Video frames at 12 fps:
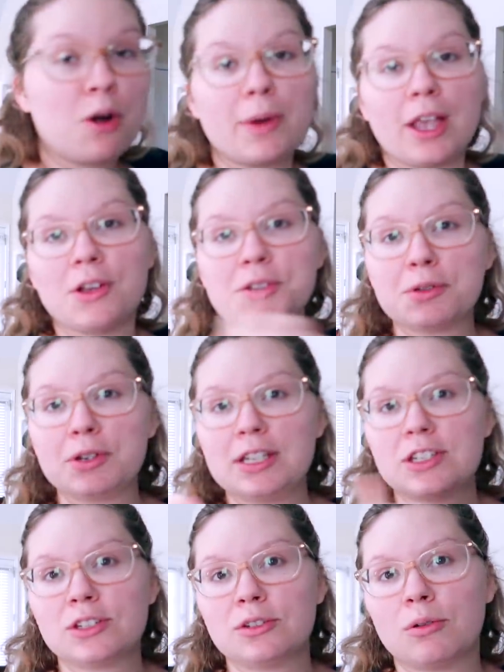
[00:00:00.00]
oh we also
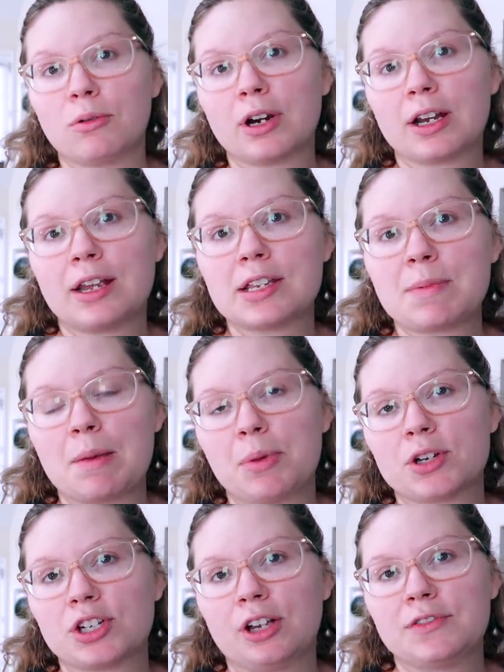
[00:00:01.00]
need to organize my
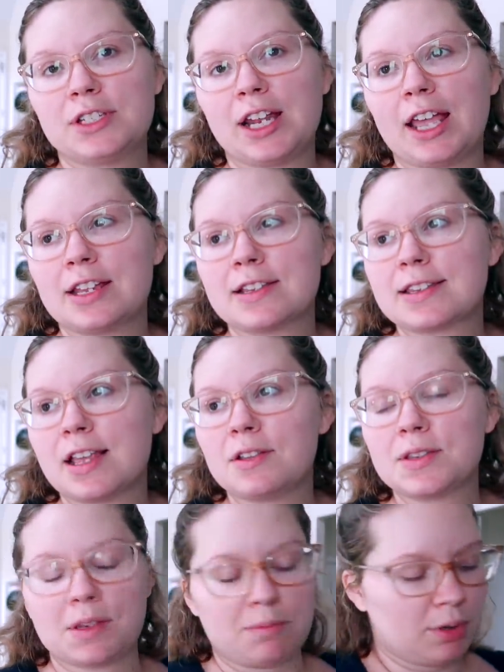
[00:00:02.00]
bookshelf today and sell
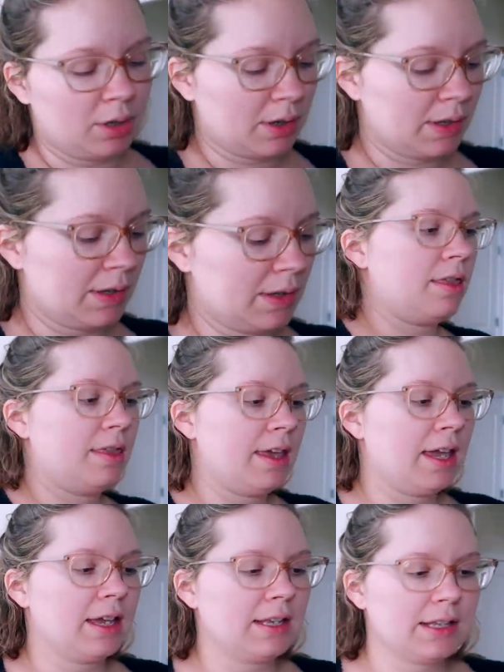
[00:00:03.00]

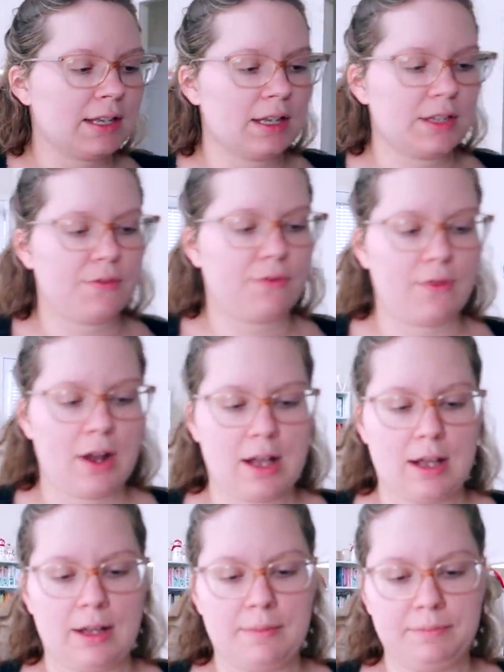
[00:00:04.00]
this is
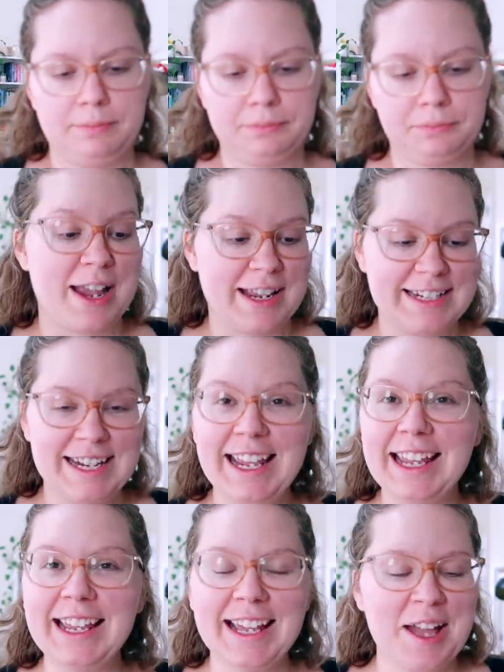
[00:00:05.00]
from Brandy.